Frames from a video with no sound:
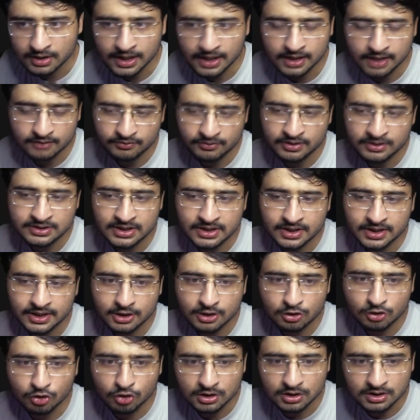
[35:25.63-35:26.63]
like we
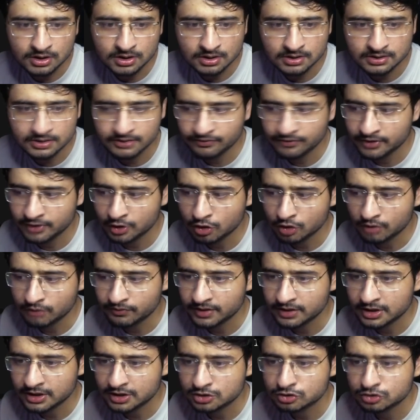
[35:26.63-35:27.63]
generated all the different
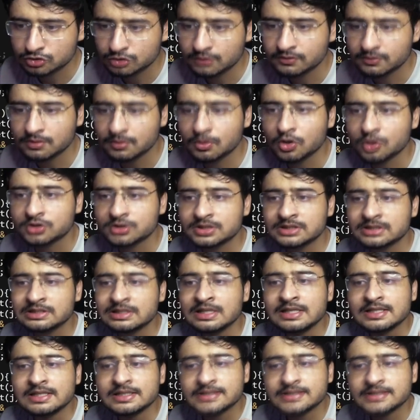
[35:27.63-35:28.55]
configurations of the boxes.